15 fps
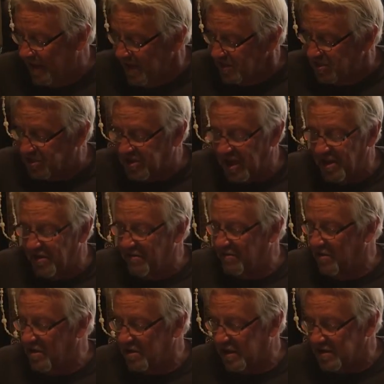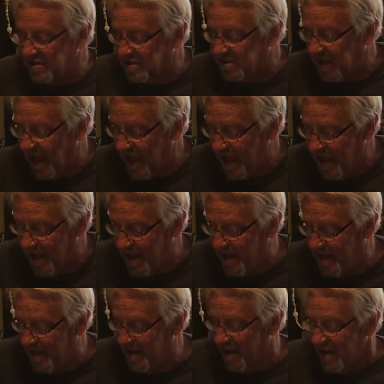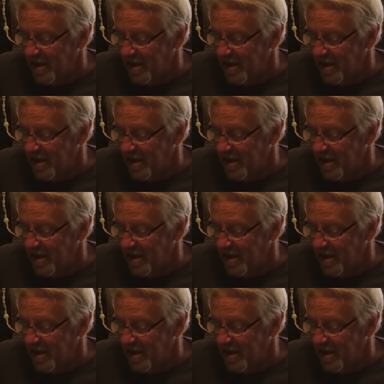instead of looking sad,